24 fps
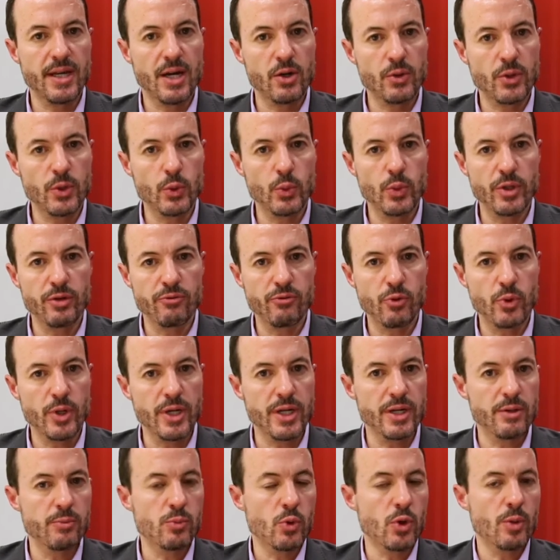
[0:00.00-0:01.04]
how can we
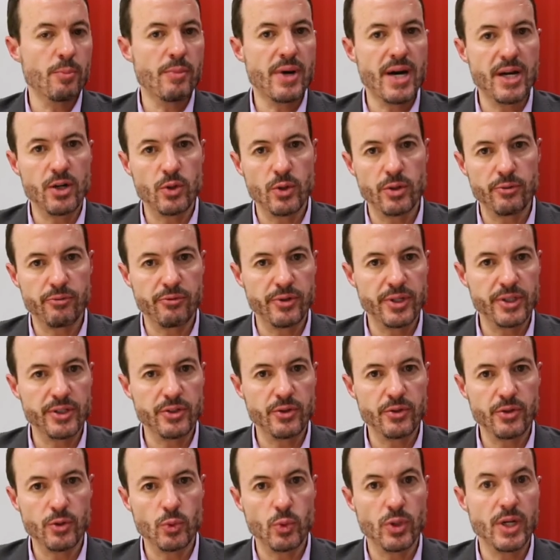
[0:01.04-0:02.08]
avoid a more moderate
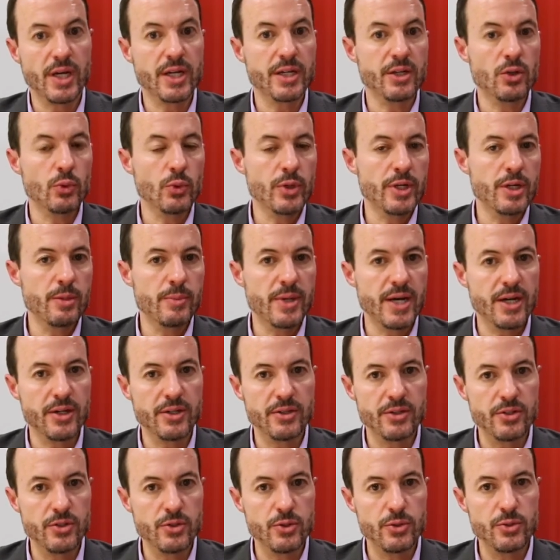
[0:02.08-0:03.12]
failure that we're not going to read about in
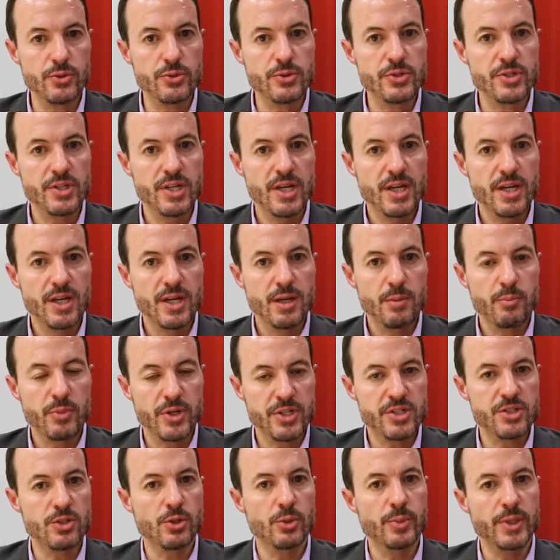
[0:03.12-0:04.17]
the news, but
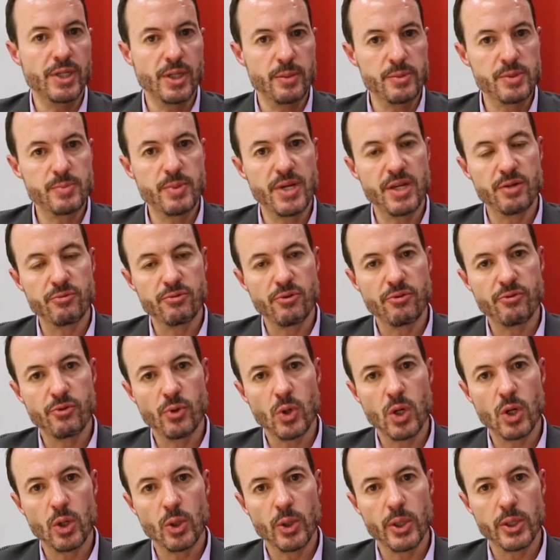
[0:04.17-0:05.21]
still becomes painful
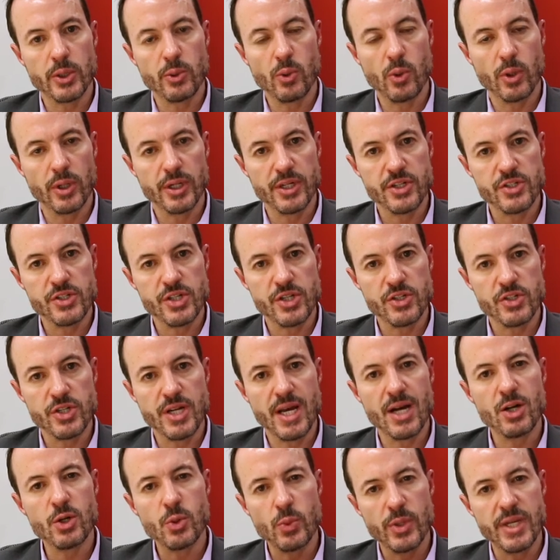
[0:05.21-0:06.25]
for our organization?
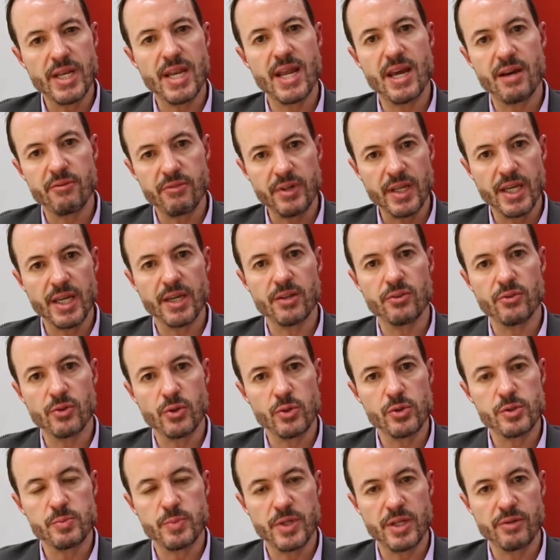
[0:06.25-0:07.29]
How can we navigate
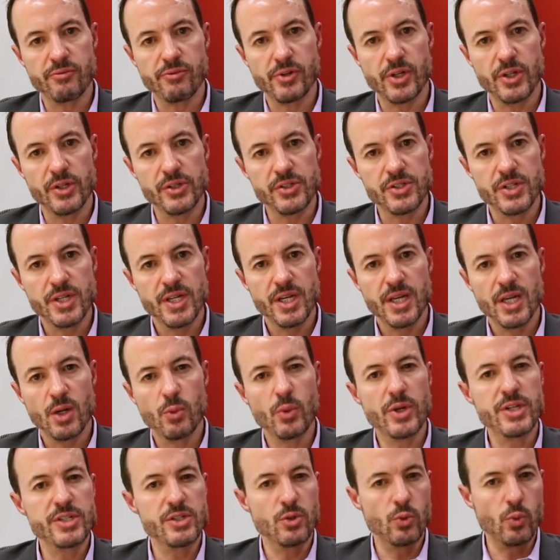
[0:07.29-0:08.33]
those pitfalls, and
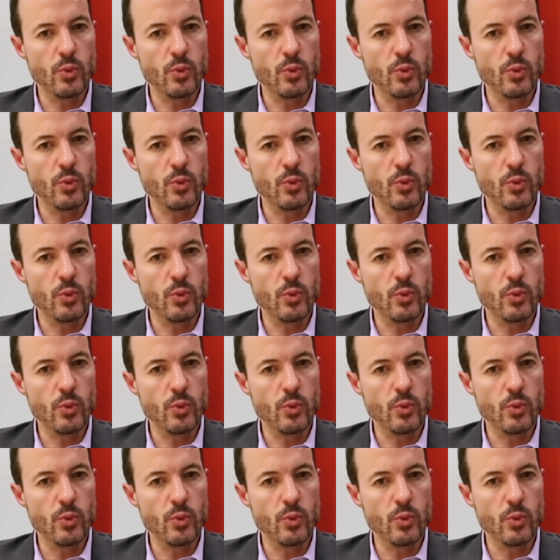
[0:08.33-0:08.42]
what is it